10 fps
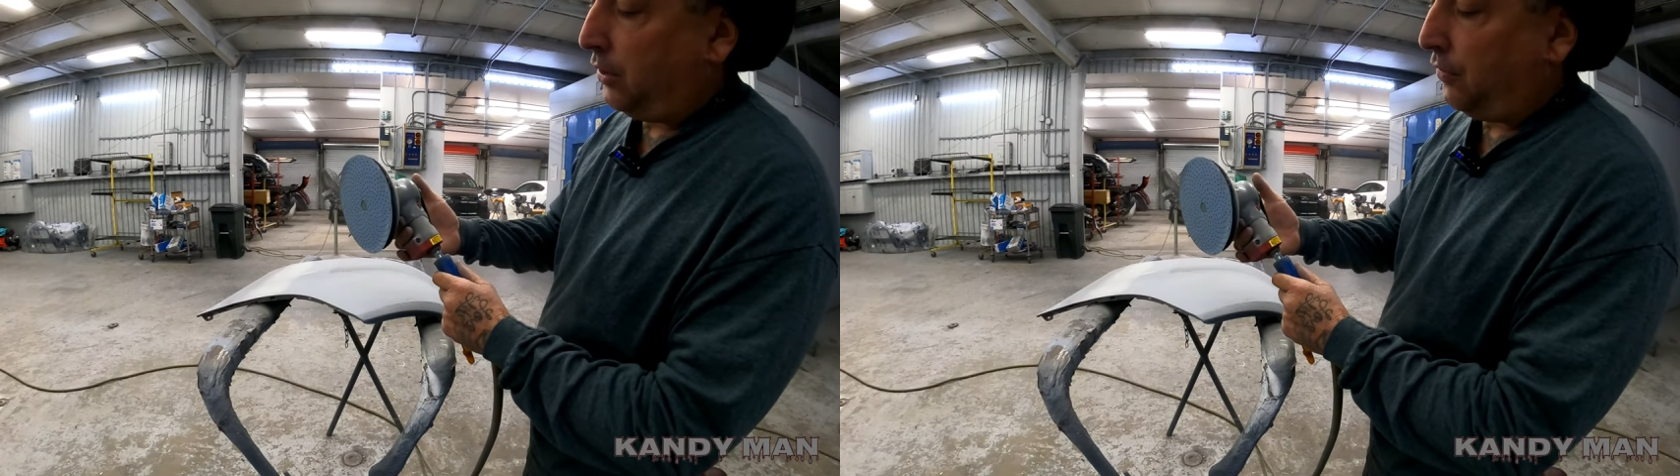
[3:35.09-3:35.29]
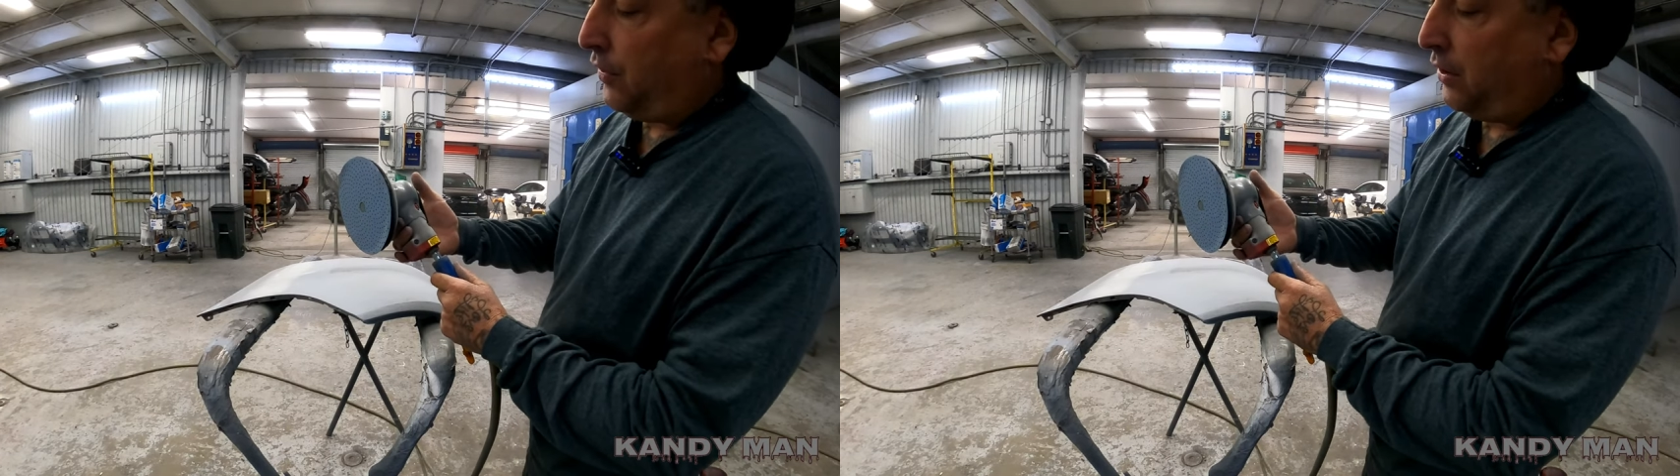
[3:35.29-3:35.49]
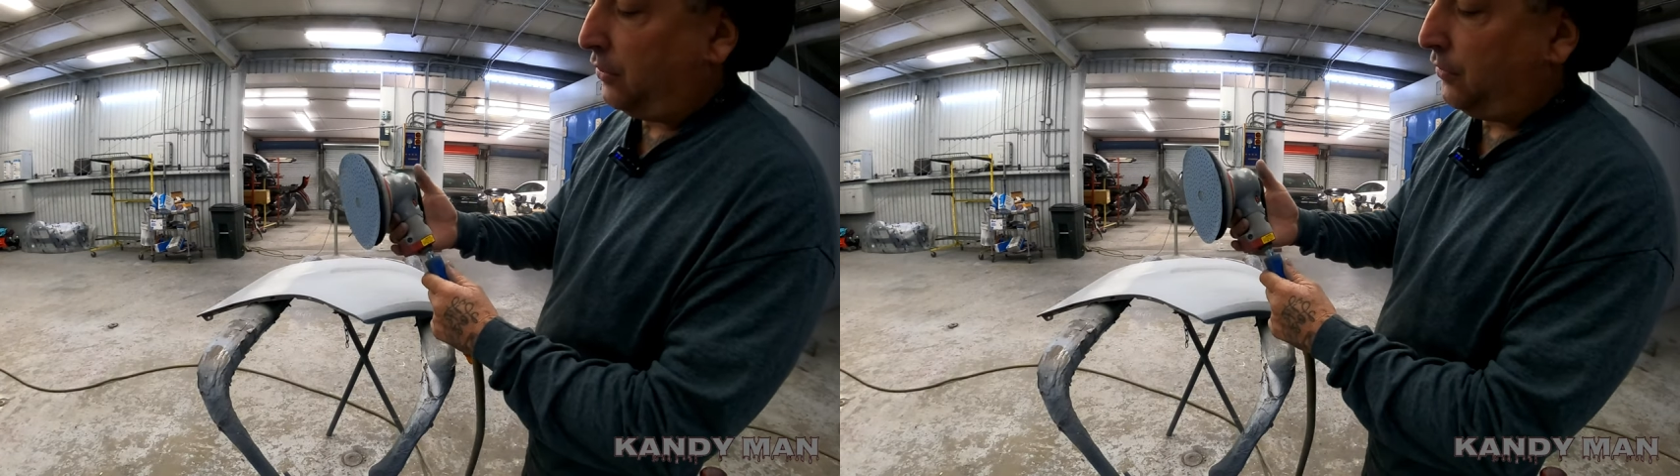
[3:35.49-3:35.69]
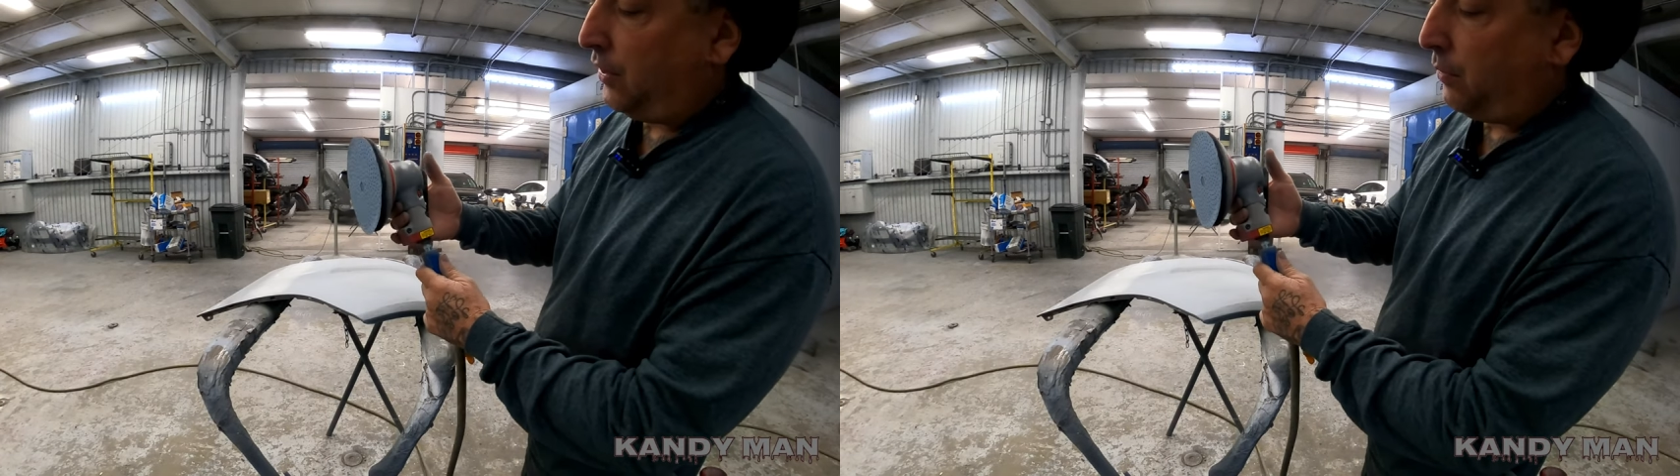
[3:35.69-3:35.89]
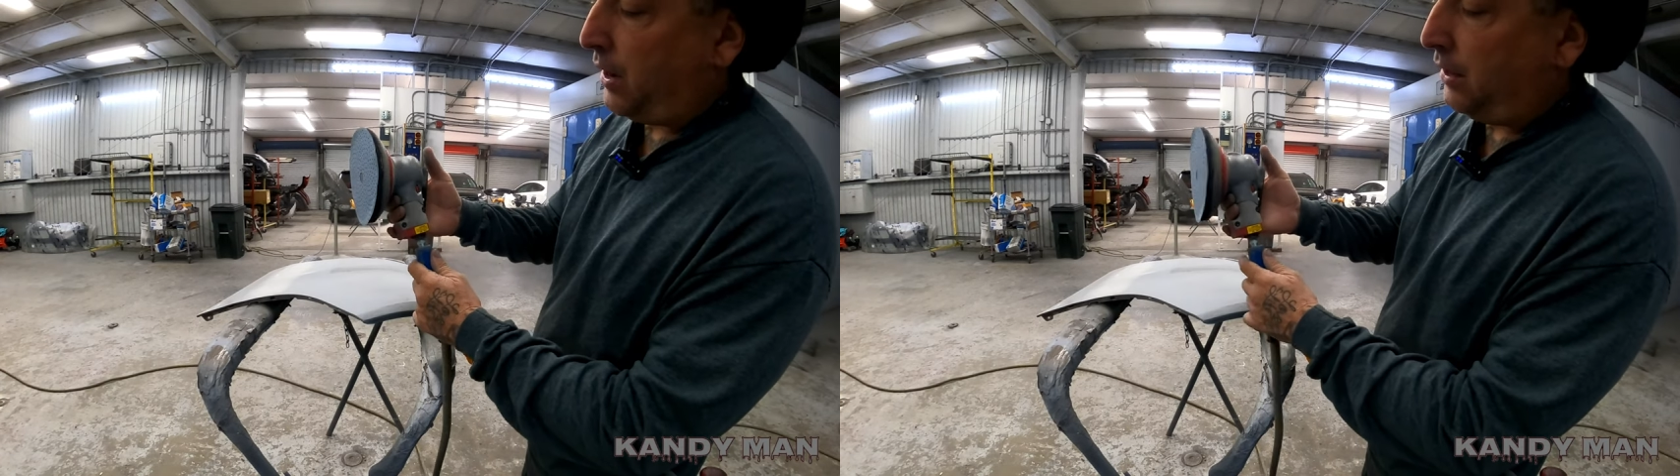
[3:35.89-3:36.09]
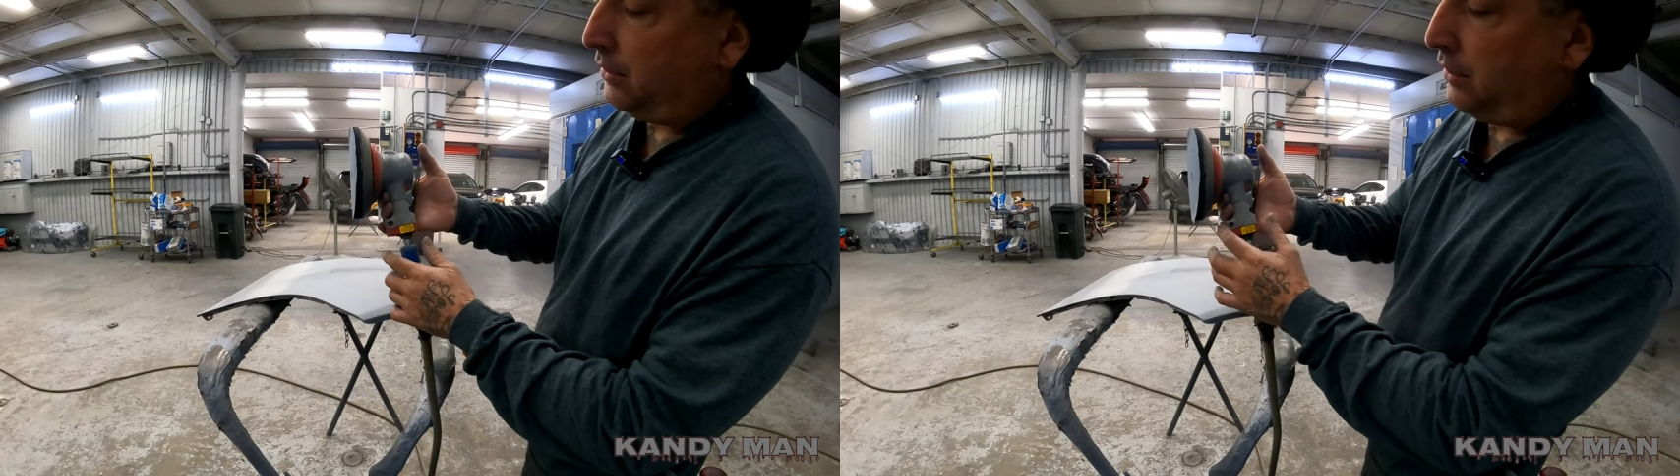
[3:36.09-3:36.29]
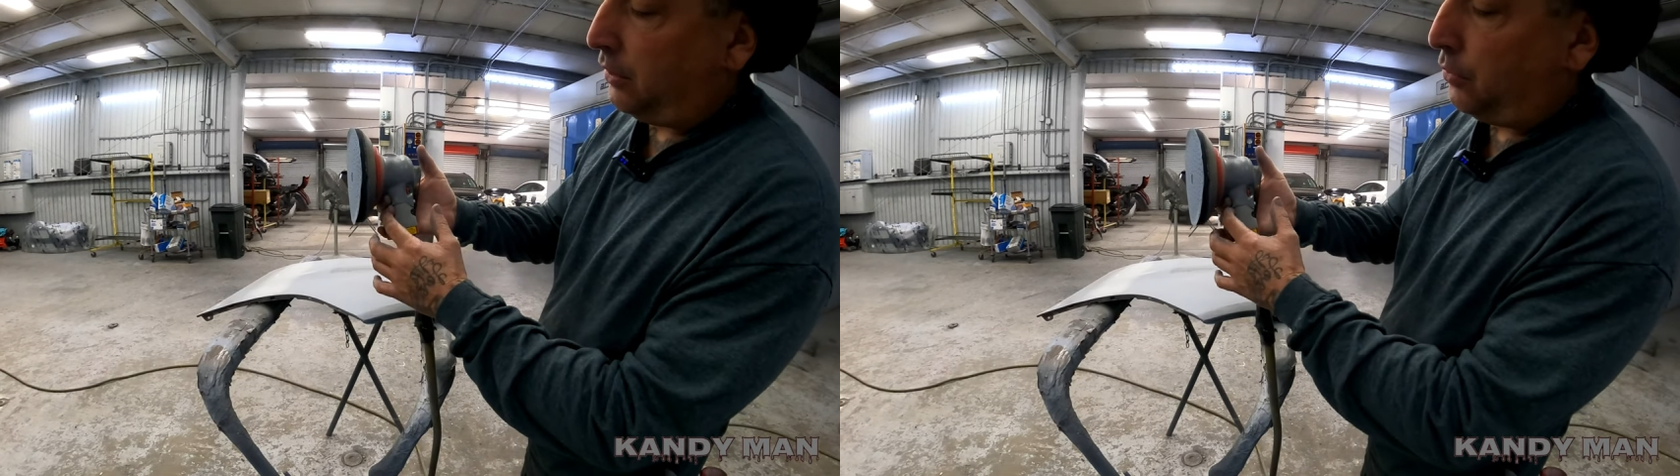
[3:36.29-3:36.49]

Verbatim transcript: your fingers fit right into the